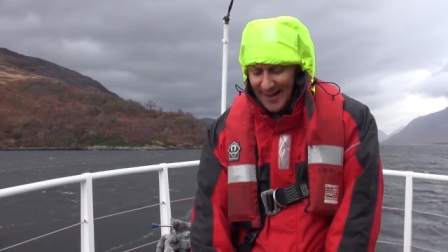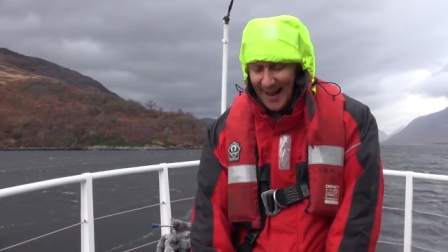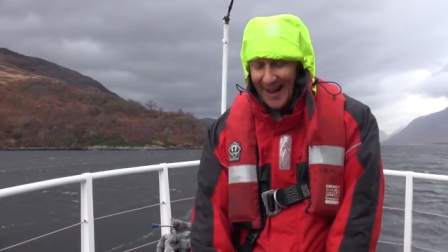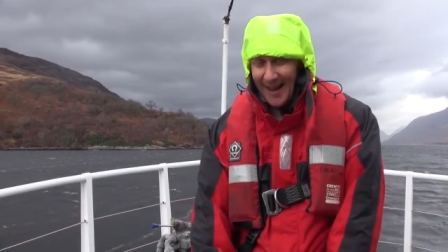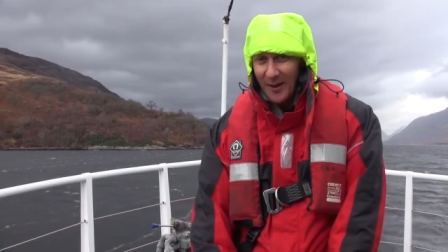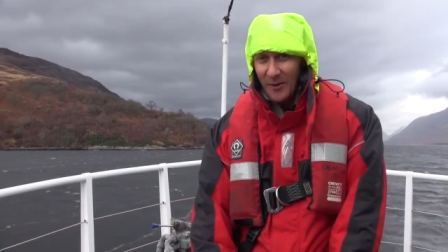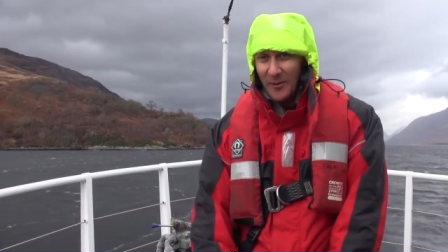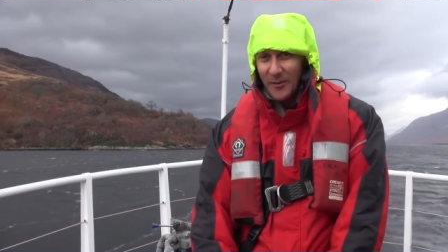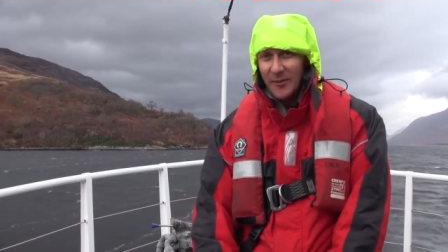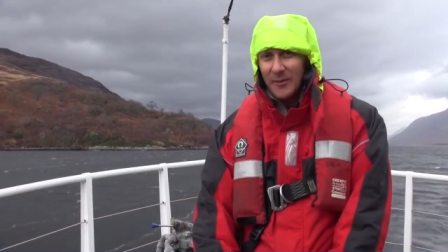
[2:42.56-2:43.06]

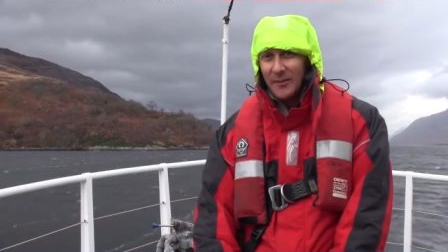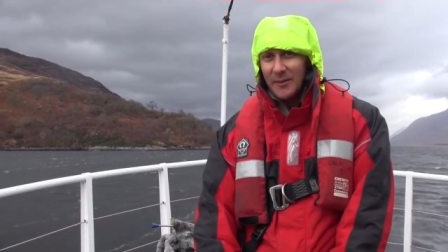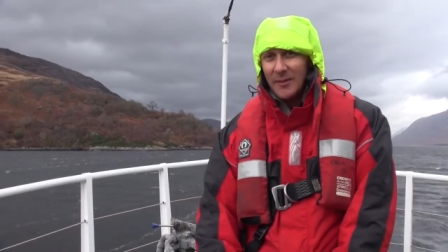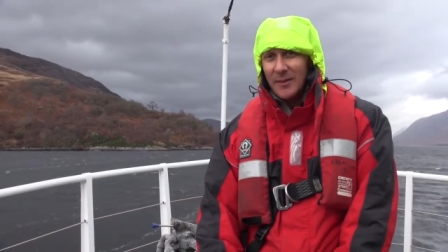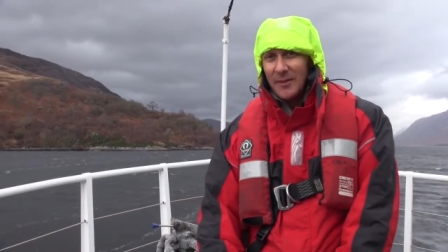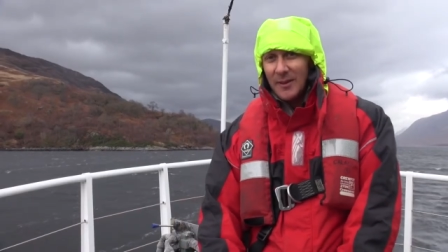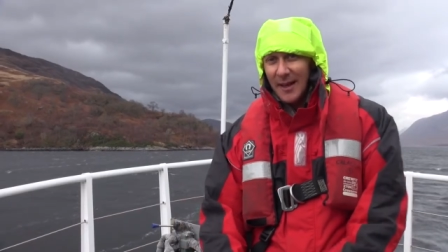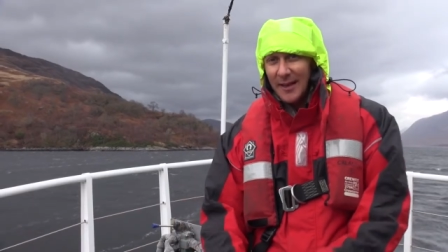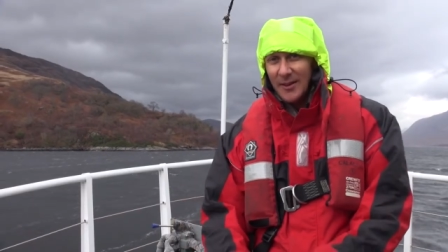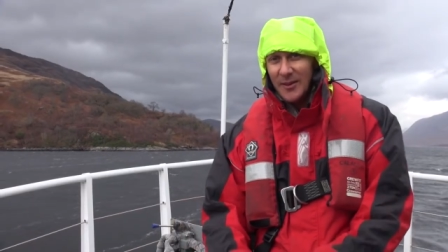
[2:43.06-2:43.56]
down
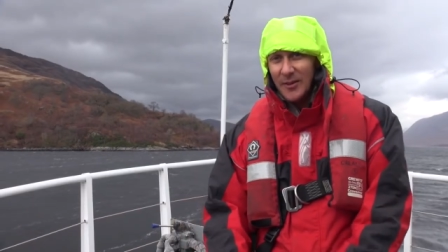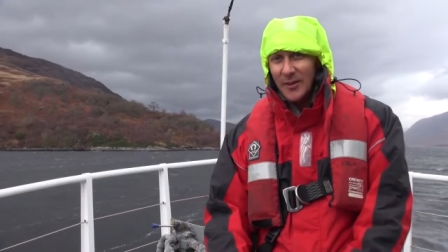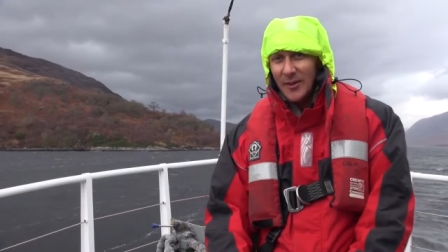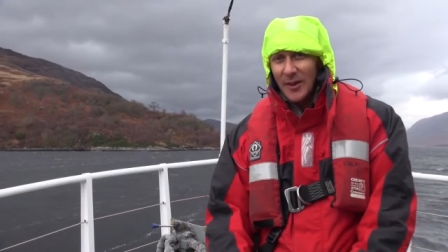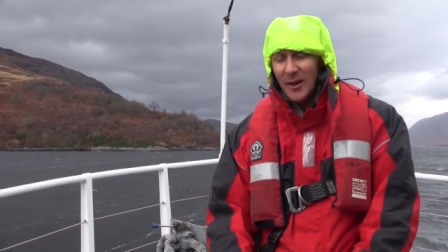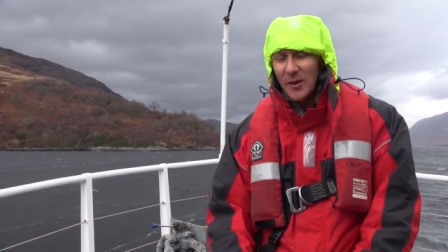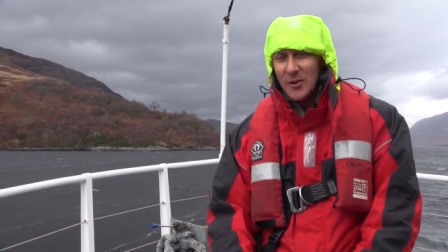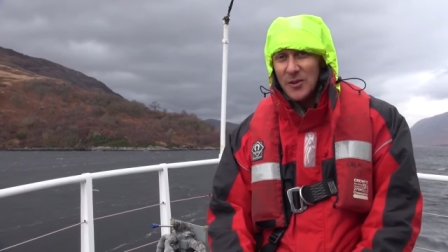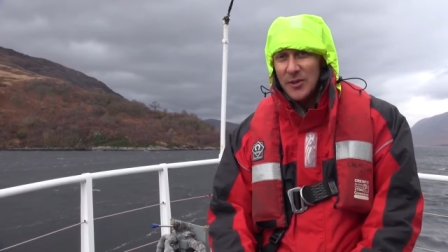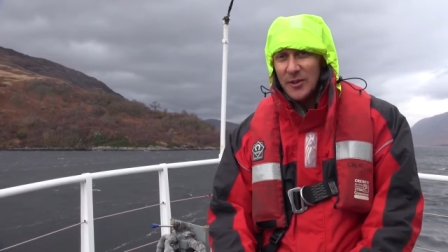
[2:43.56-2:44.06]
into
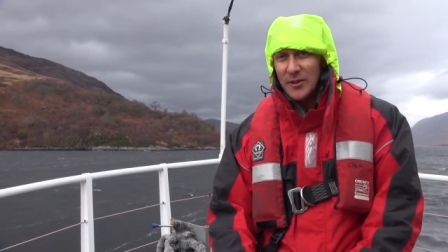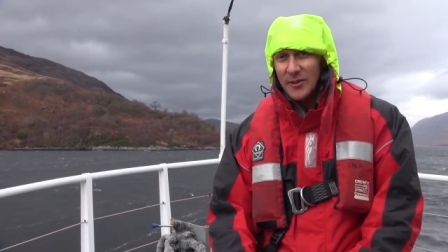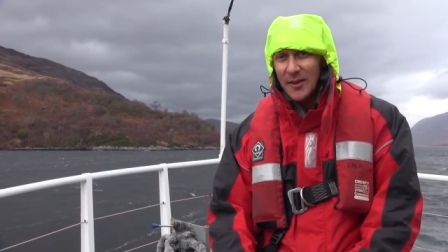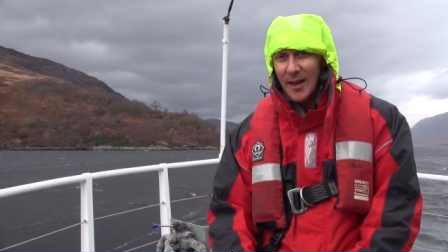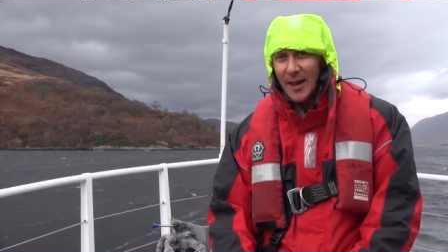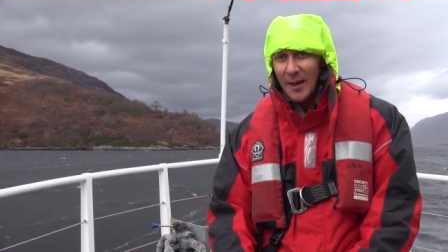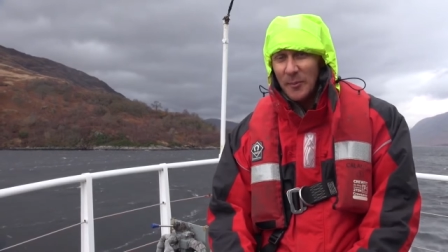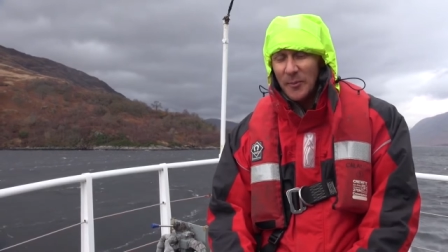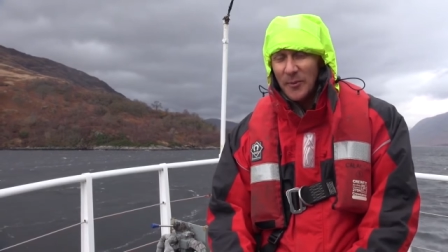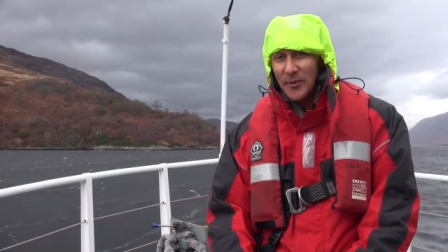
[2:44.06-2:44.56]
the ocean
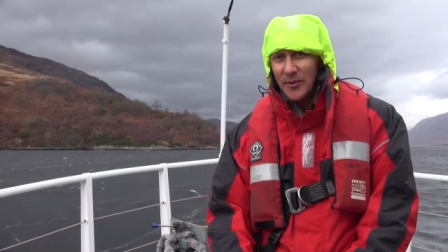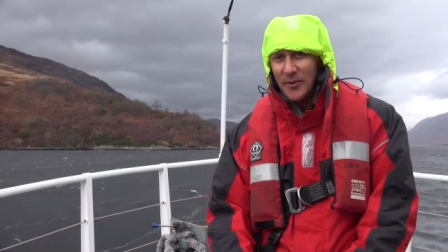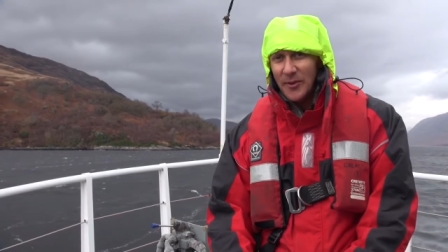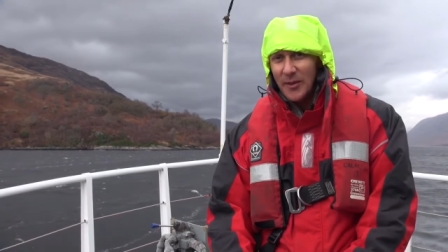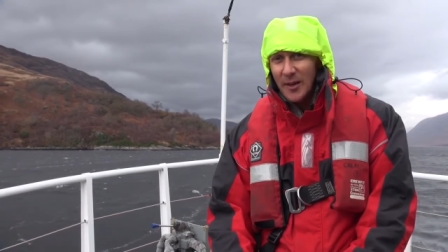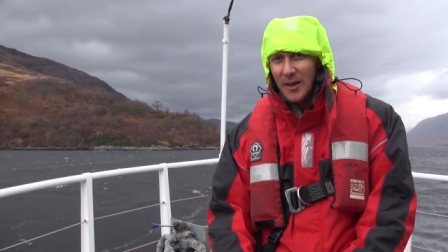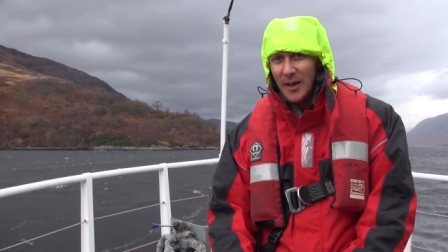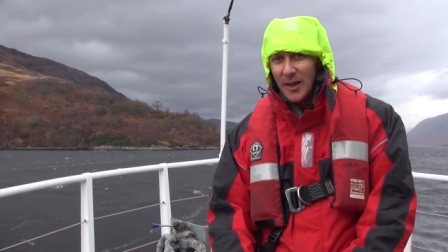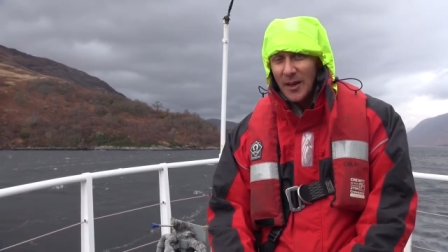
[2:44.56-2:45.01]
depths